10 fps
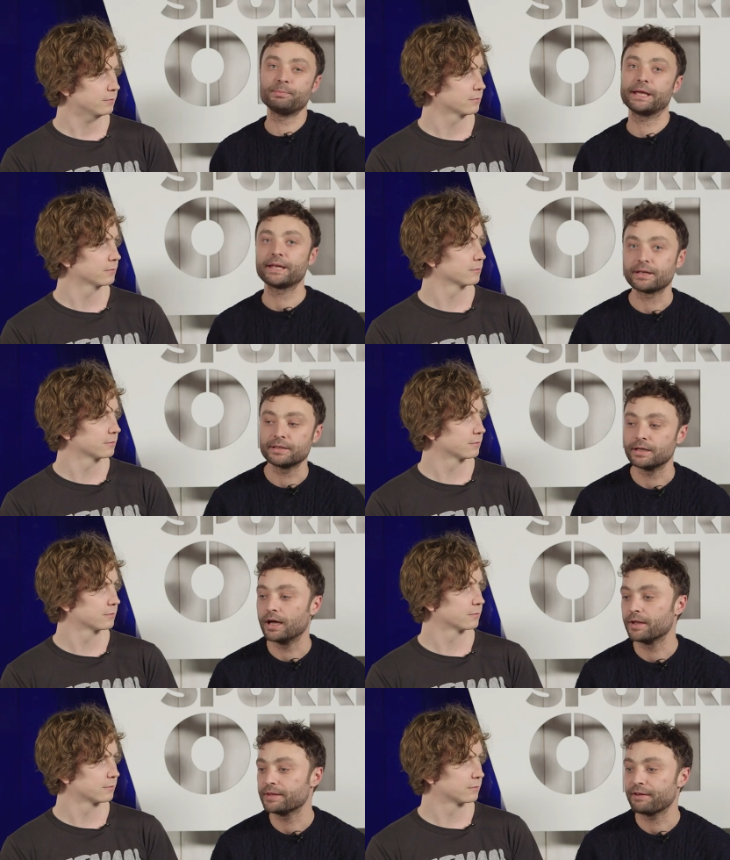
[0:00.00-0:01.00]
Speaker 1: of making
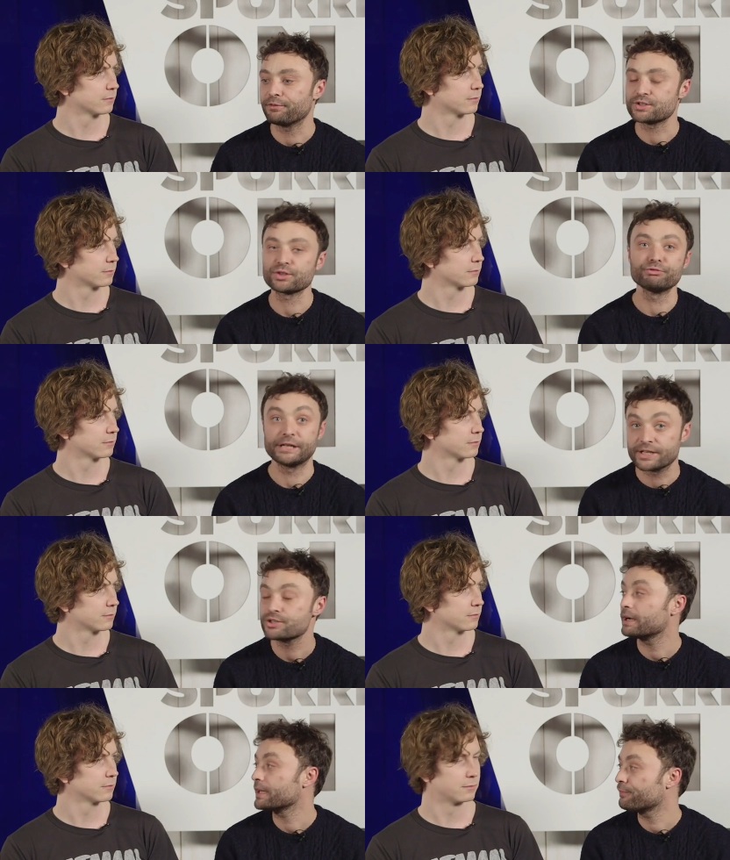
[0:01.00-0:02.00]
uh, the effort to
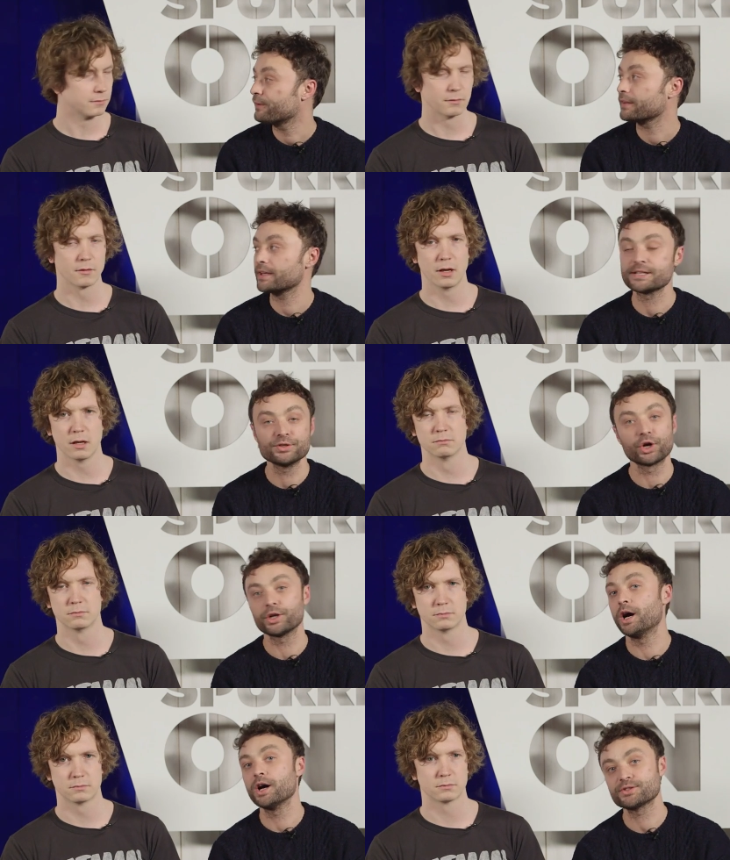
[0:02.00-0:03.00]
reiterate the fact that yeah. he's not
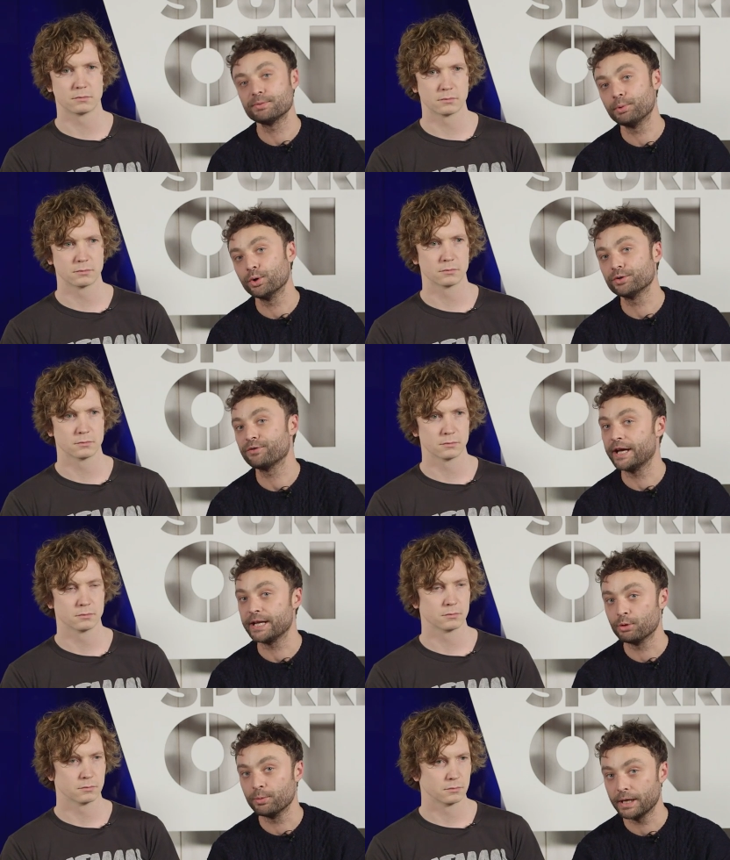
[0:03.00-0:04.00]
going to ask the board for
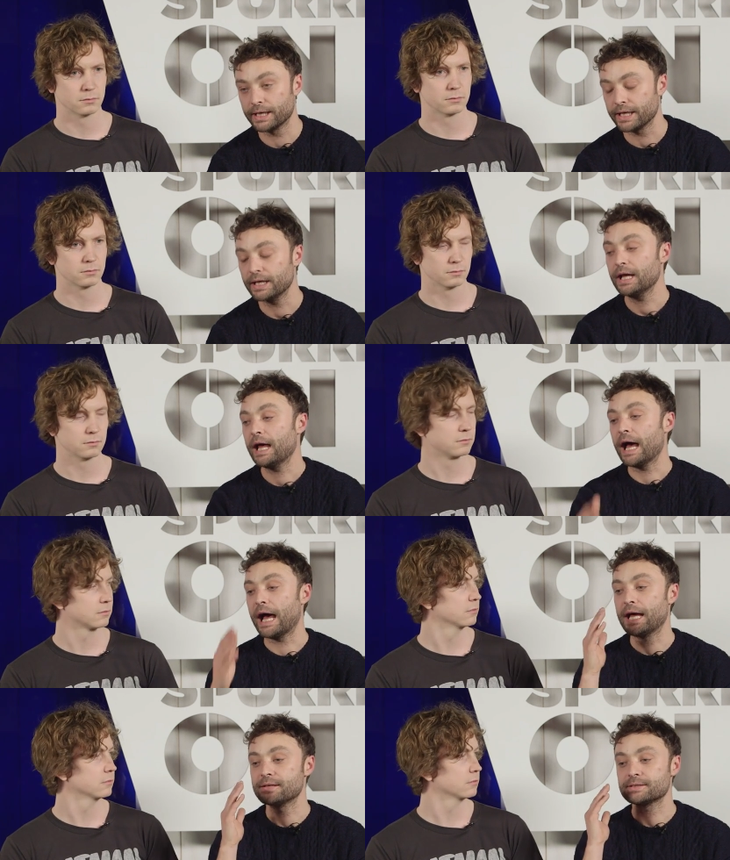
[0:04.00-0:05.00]
any more money
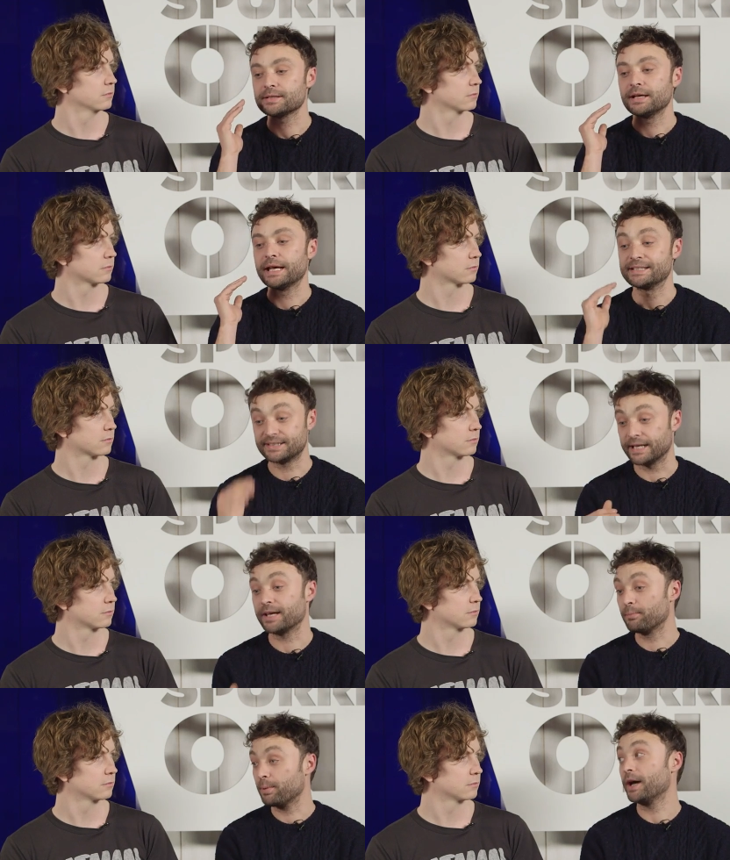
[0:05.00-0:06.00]
and he's
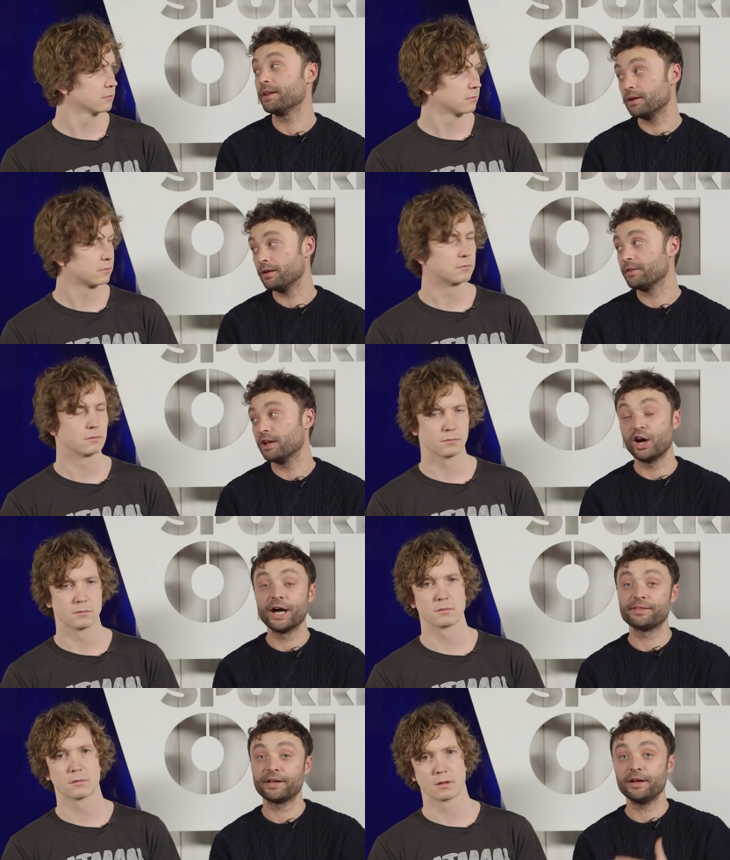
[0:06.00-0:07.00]
sticking by the, the
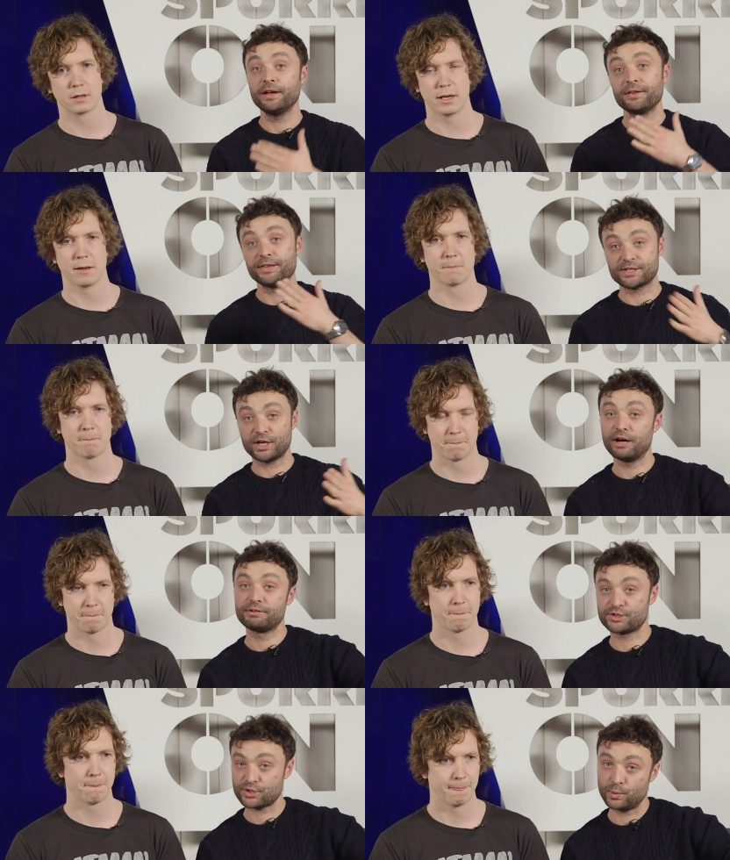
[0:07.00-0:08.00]
line that yeah. this
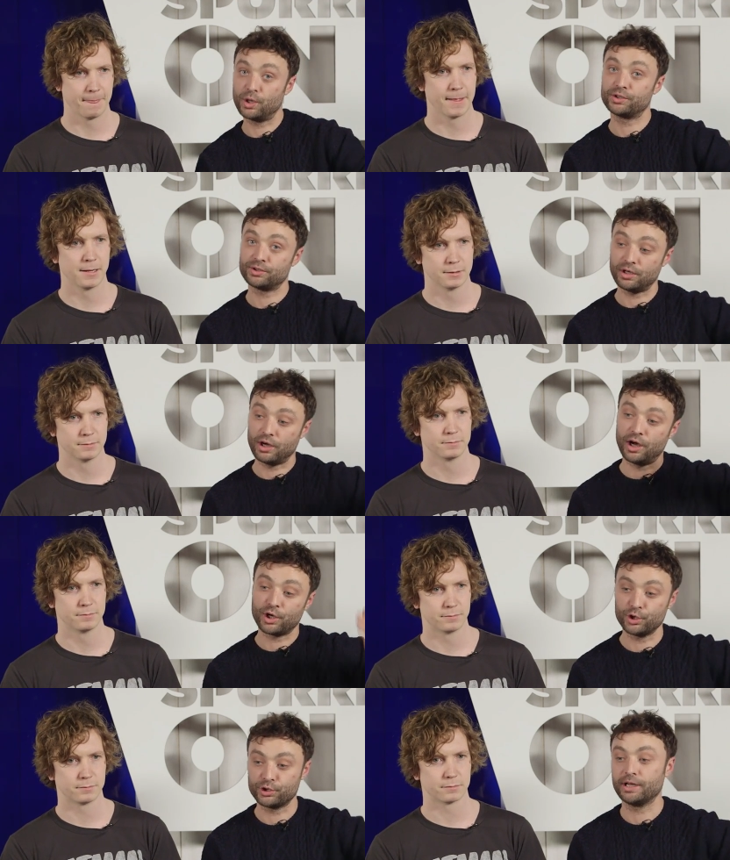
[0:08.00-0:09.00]
current squad are
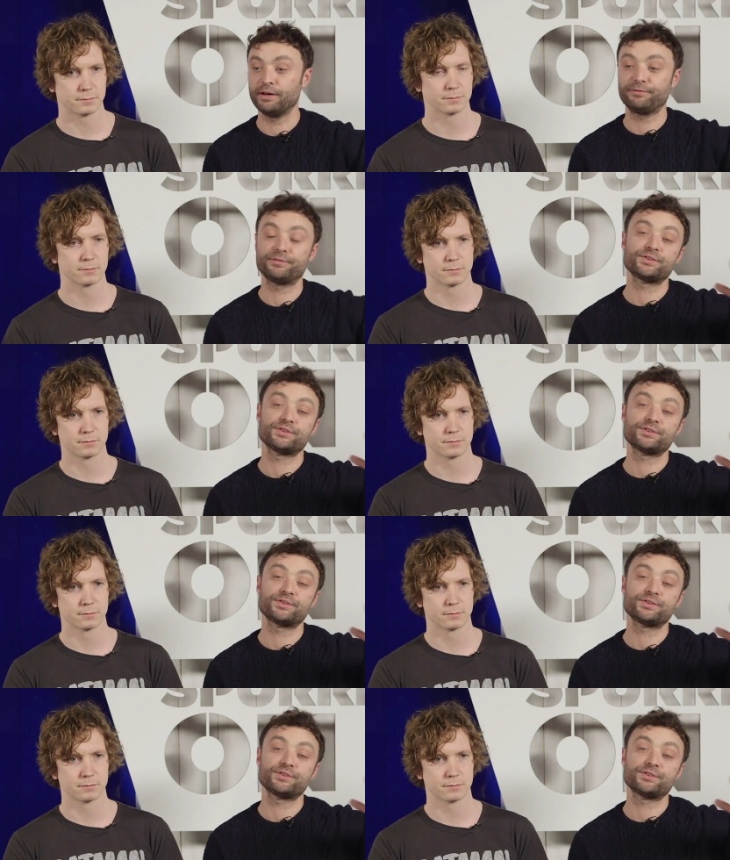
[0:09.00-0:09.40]
good enough